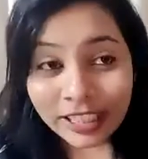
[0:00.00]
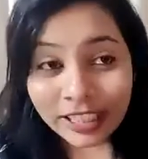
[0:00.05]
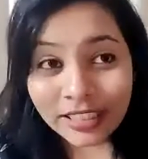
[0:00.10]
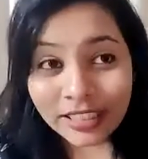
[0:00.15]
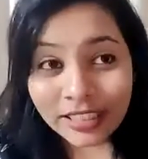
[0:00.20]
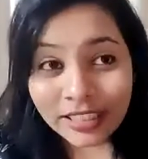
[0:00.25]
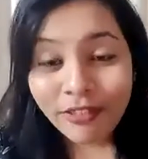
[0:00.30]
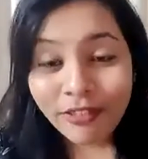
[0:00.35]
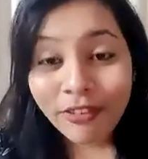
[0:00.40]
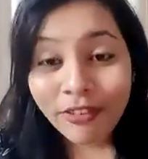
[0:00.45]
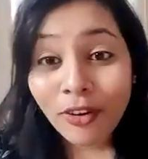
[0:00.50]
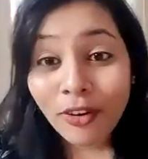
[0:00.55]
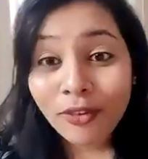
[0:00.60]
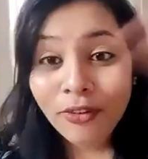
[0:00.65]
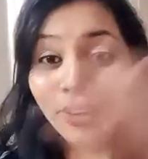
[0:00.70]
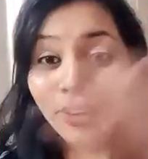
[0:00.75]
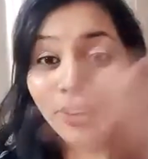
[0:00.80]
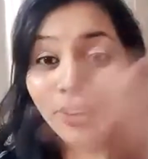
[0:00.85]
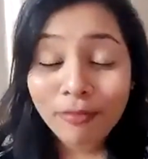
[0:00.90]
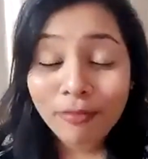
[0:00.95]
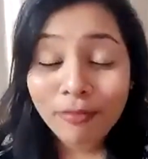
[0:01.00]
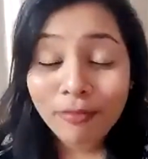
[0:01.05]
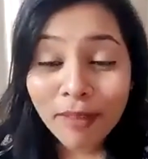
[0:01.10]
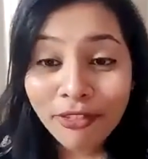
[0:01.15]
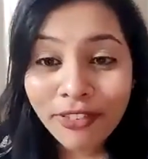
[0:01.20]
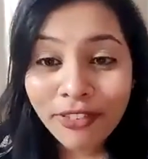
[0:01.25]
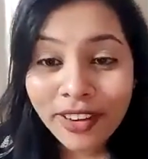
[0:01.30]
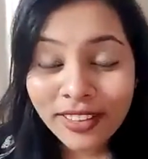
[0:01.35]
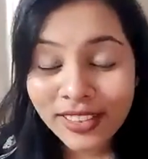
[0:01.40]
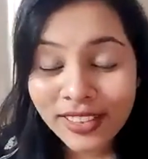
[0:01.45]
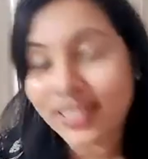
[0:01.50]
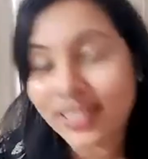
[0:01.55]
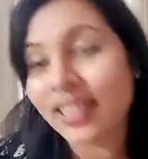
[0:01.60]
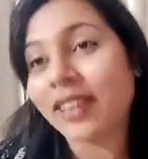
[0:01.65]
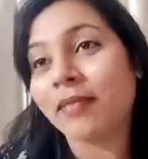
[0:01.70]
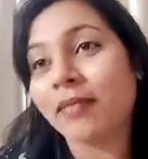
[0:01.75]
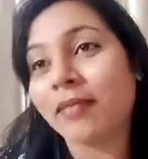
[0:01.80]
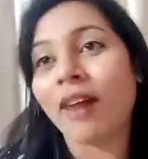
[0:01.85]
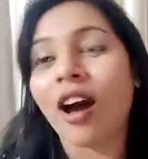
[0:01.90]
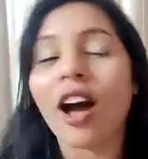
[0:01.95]
I found one of my friends'
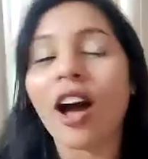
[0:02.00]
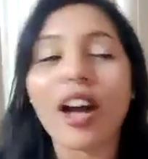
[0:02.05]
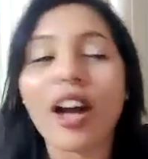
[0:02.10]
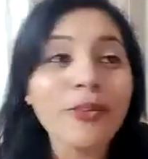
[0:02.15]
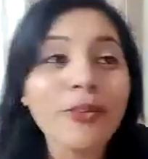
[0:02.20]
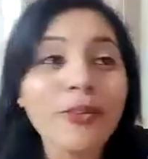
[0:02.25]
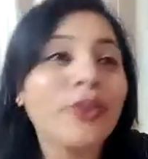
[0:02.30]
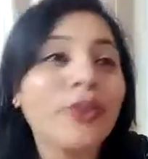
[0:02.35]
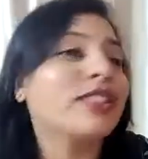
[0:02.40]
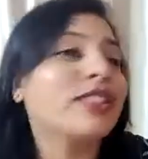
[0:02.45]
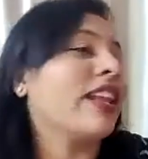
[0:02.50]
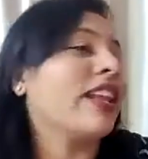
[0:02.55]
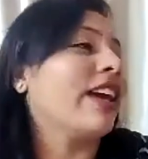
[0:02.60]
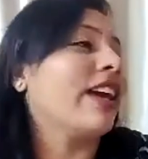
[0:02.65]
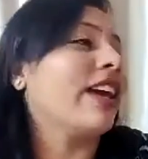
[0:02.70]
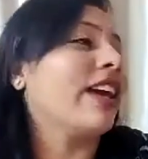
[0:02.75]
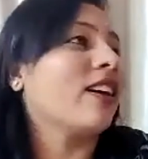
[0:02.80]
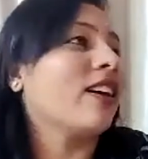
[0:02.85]
name. I was like,